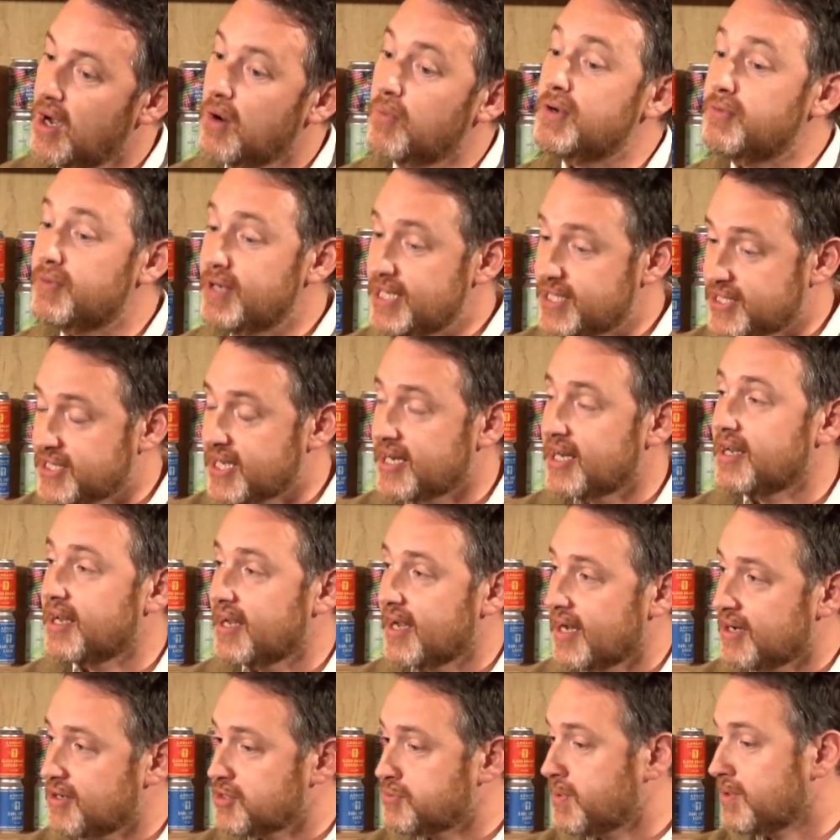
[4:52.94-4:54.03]
we reset it,
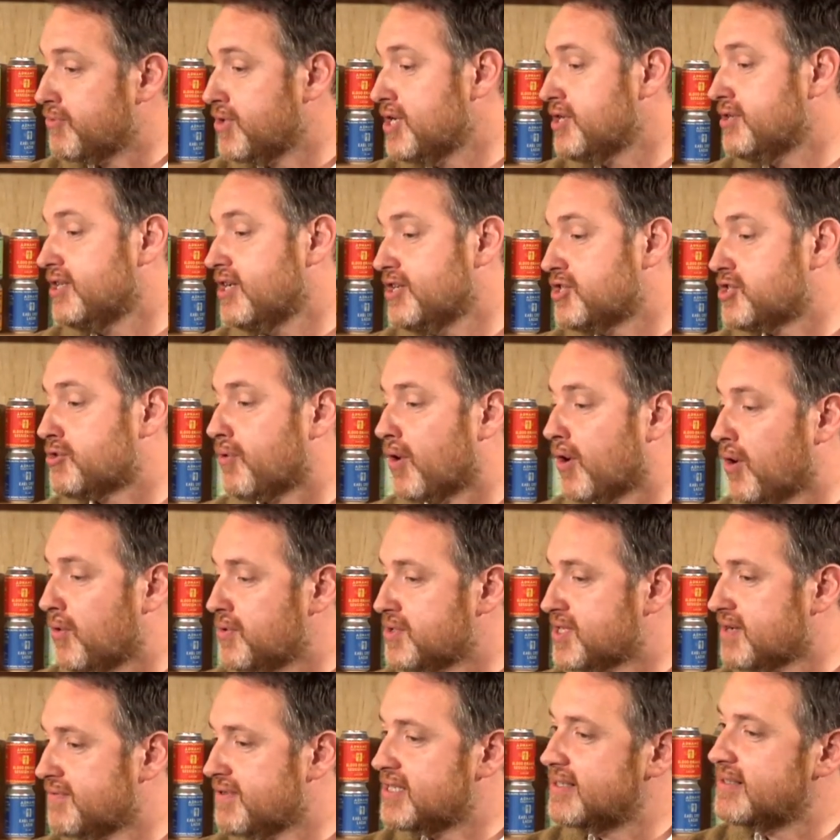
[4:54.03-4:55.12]
yeah. Because when yeast grows,
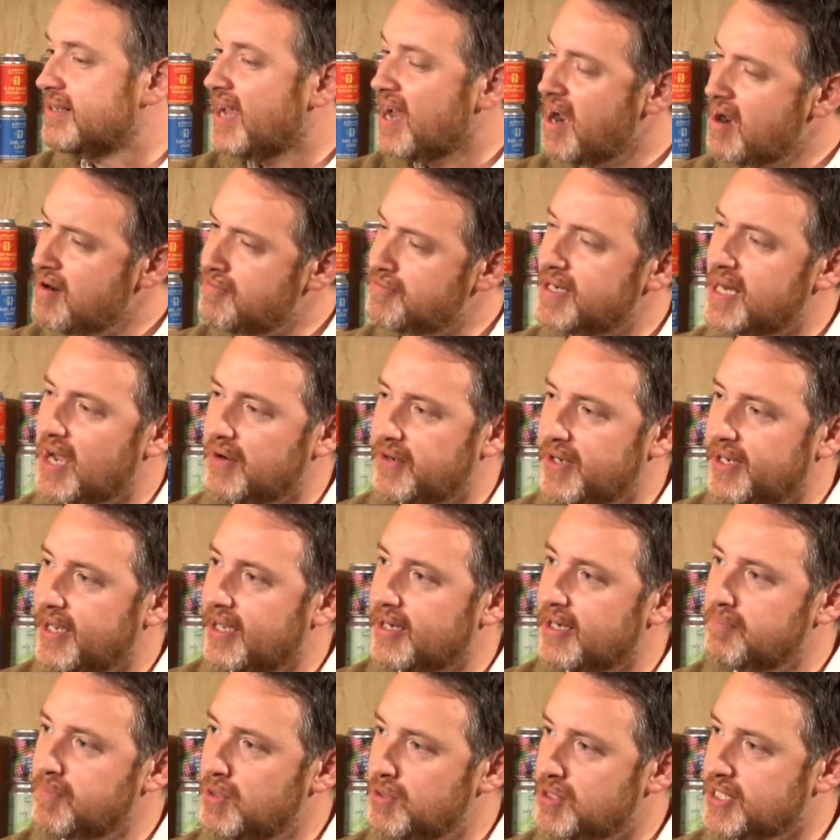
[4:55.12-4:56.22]
every now and again
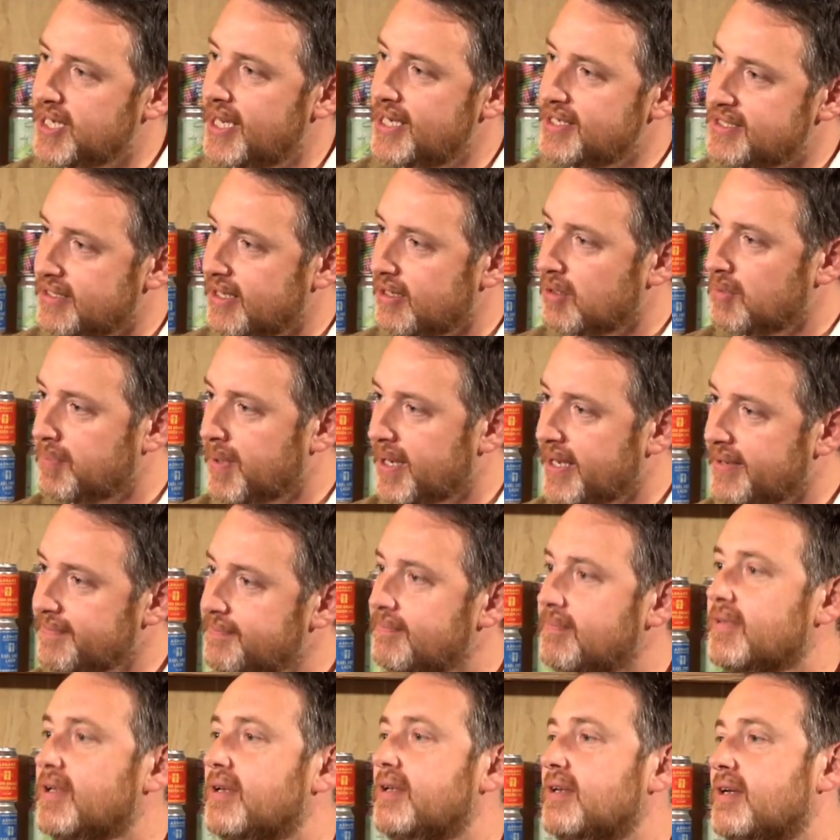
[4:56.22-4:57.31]
it mutates a little bit.
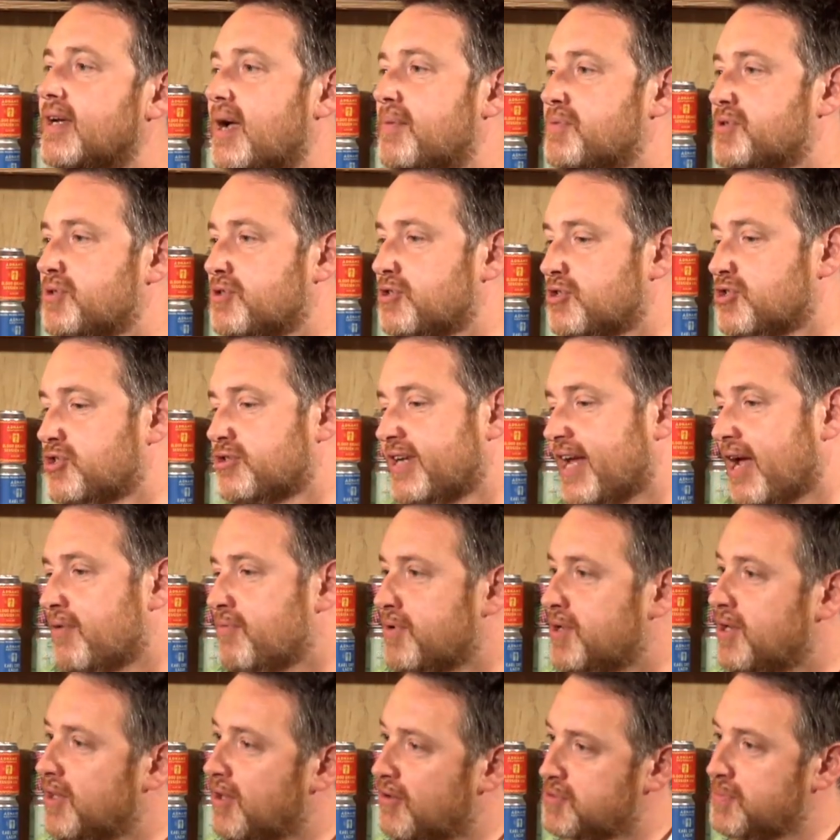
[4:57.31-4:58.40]
So to get
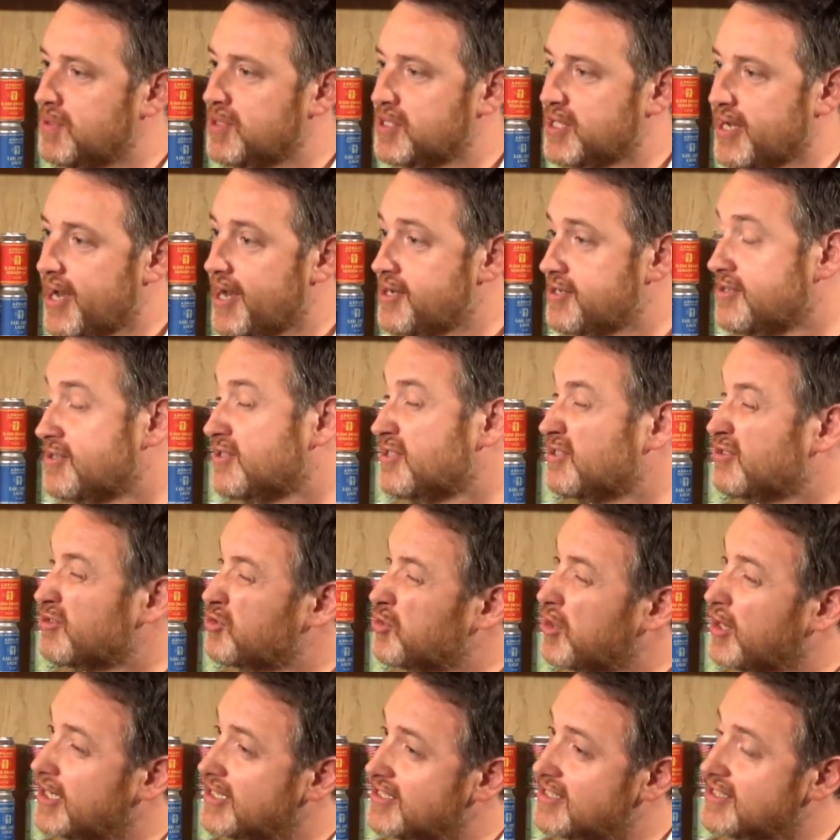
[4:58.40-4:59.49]
rid of those mutations and
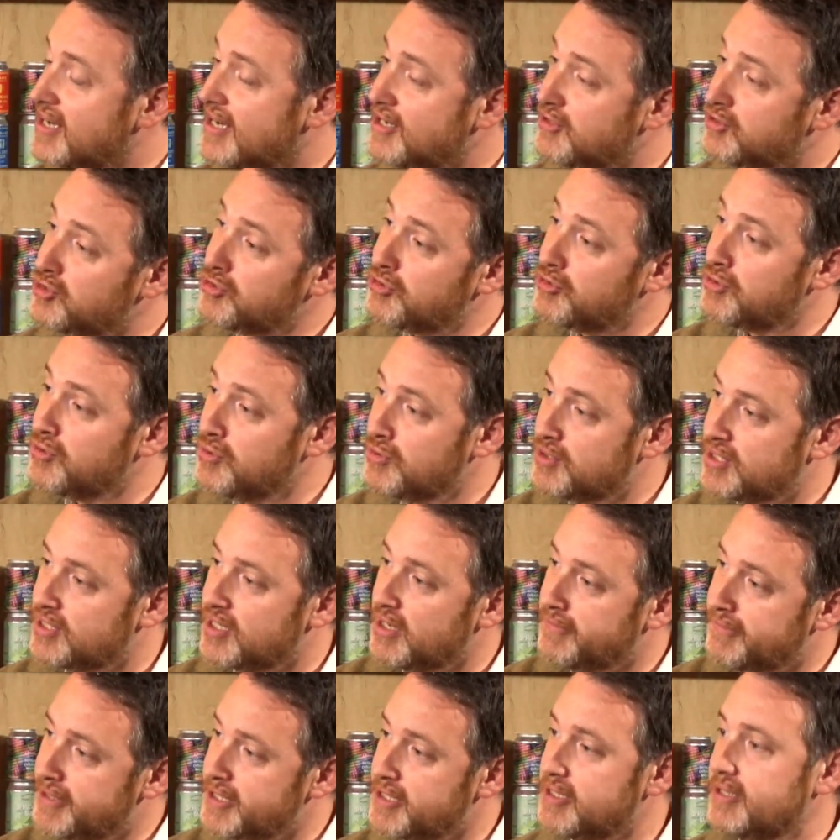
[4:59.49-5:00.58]
try and stay as true to the
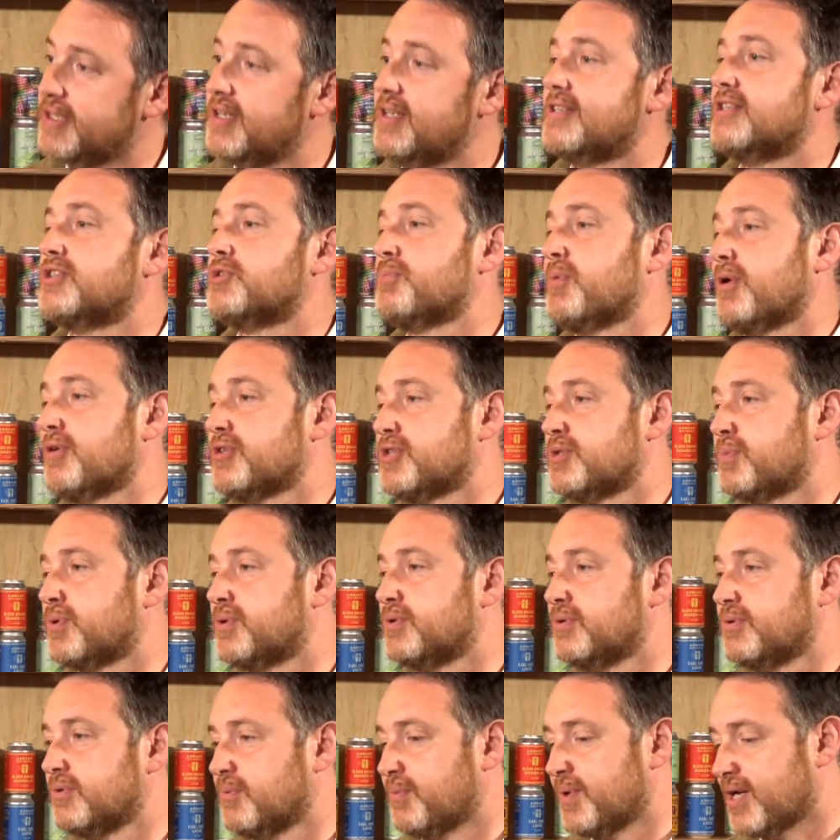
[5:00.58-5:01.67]
original yeast as
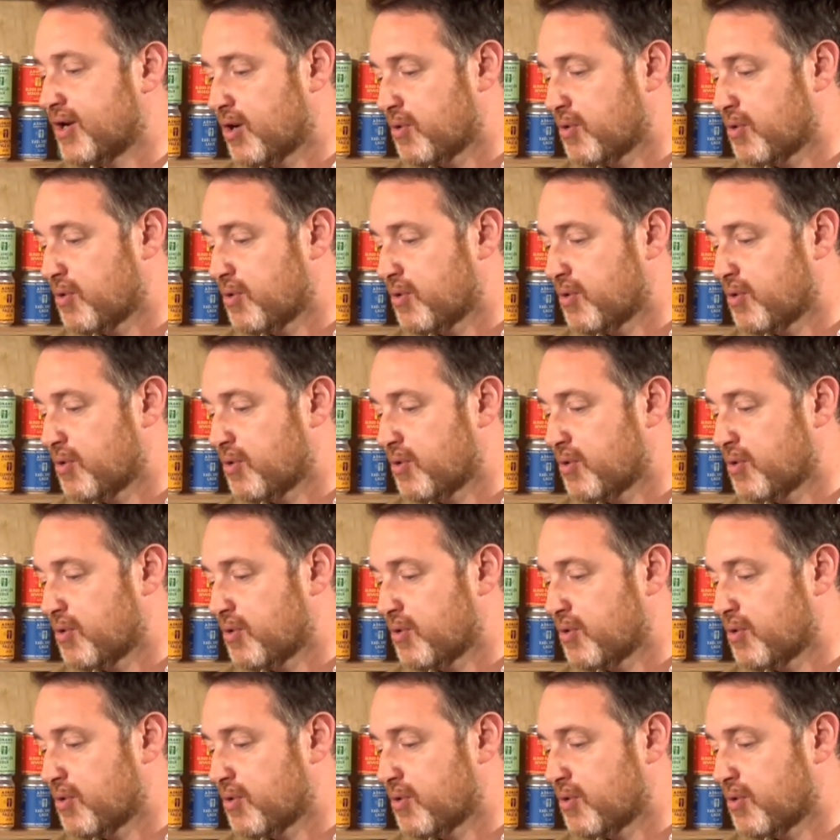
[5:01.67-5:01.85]
possible, we go